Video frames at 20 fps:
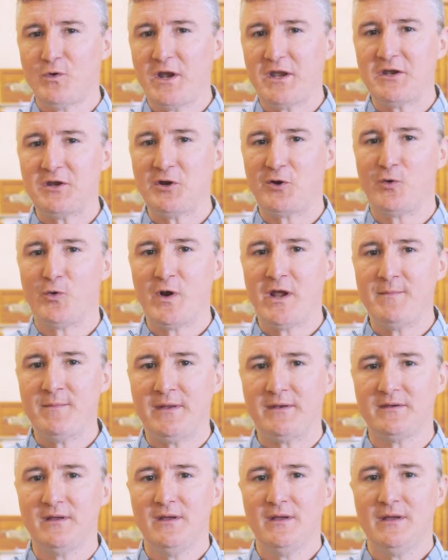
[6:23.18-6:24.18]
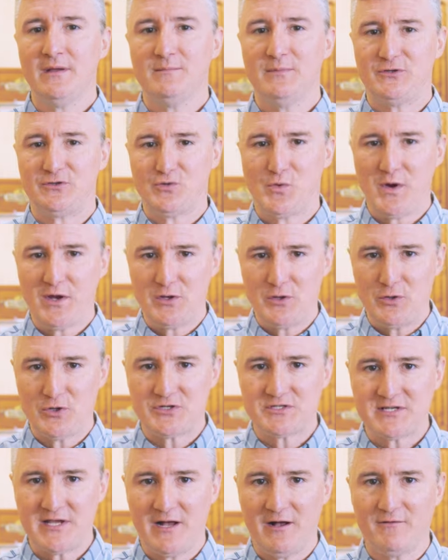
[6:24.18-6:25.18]
written agreement between
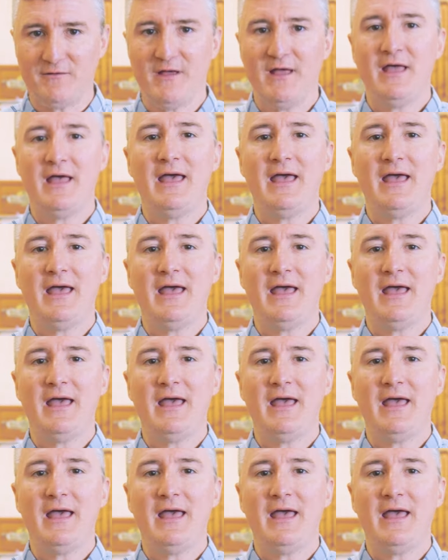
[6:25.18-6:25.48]
yourself